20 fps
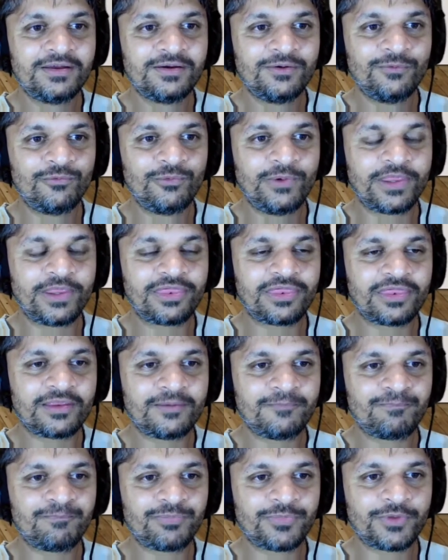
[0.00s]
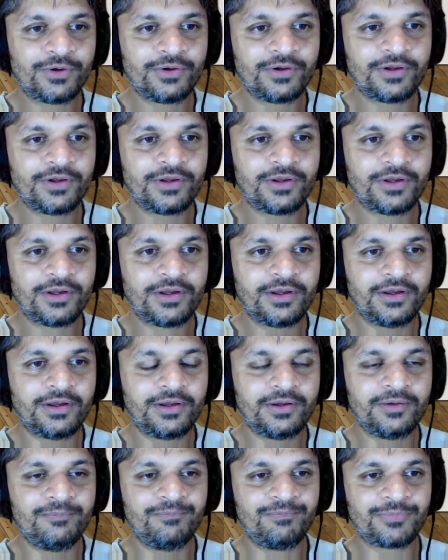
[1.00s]
With
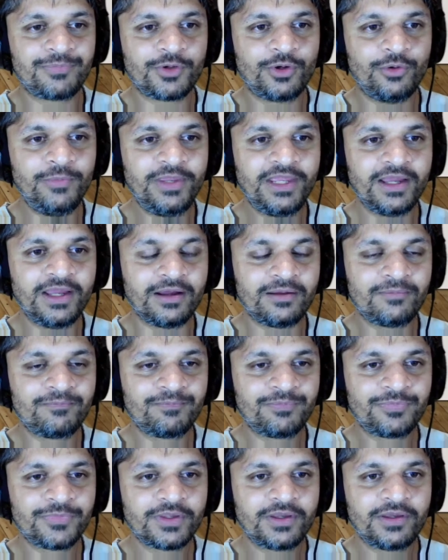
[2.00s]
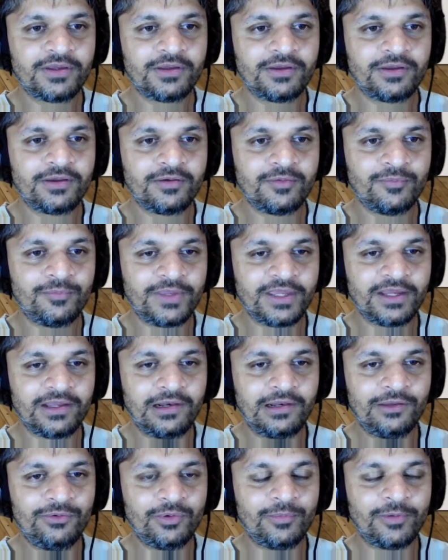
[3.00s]
omega being a
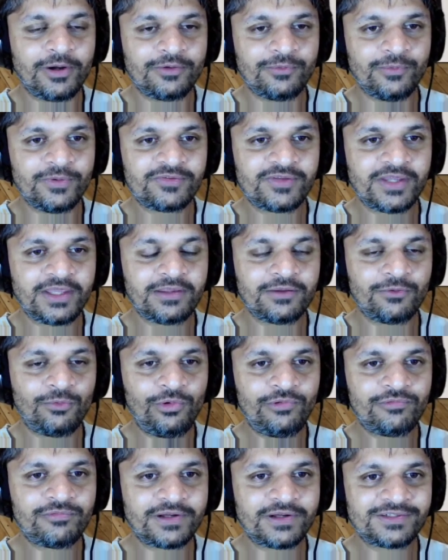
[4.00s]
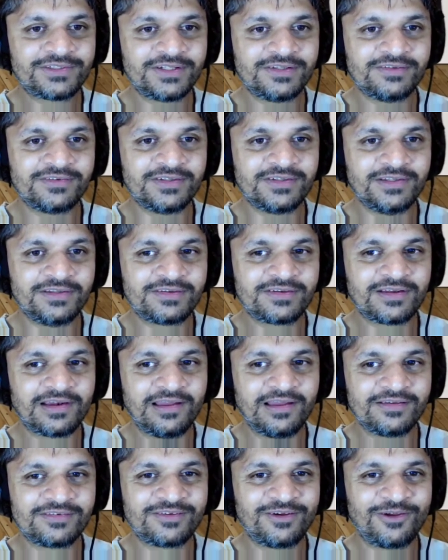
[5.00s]
lower bound, we're saying that all functions in this
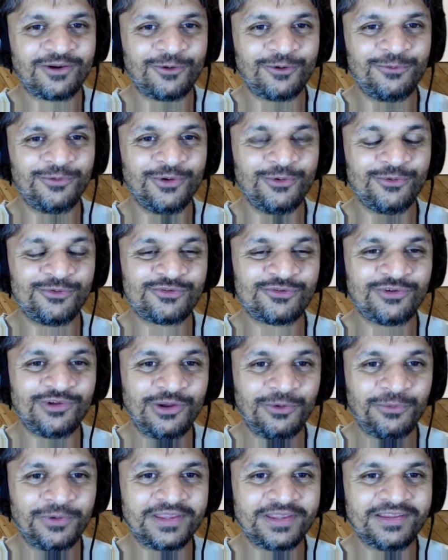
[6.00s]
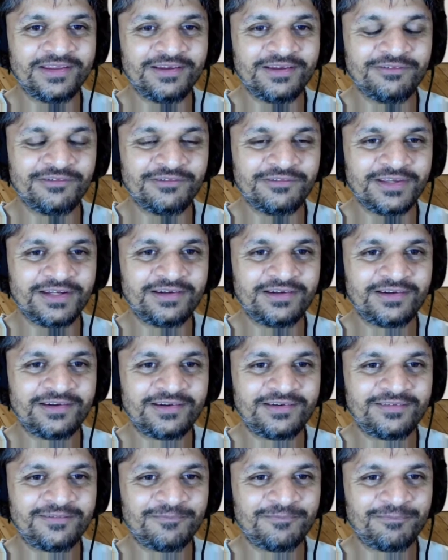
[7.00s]
class grow no slower than f of n.
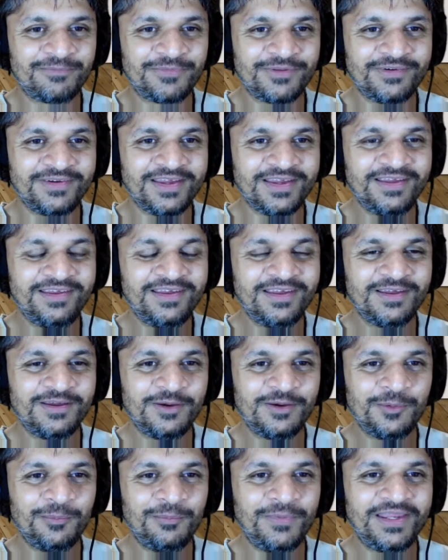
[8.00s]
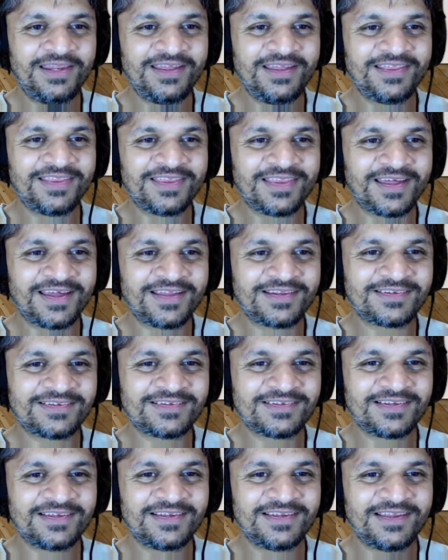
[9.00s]
Okay, meaning that
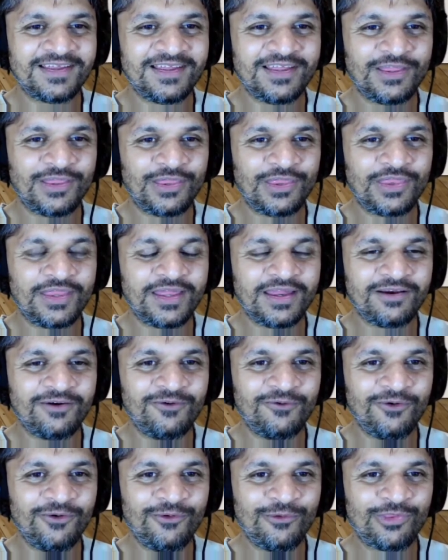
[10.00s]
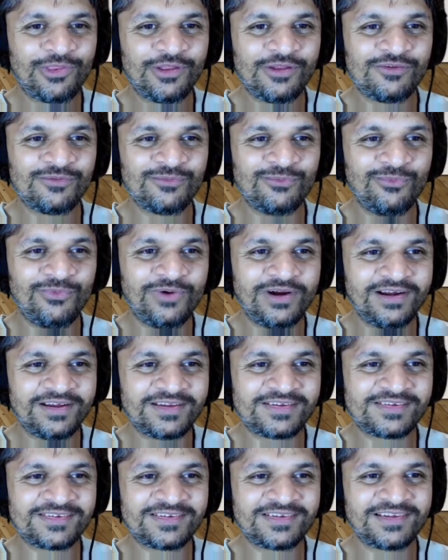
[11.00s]
their growth is
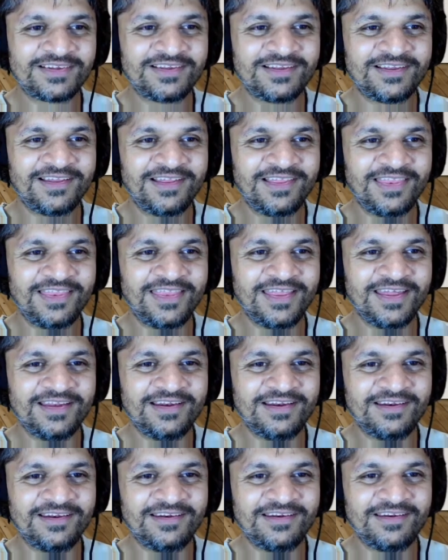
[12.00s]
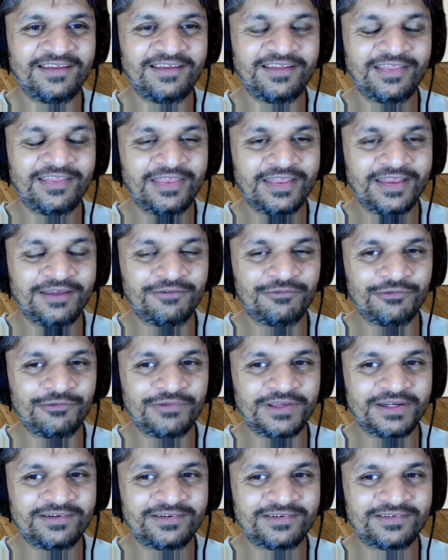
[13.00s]
worse than f of n.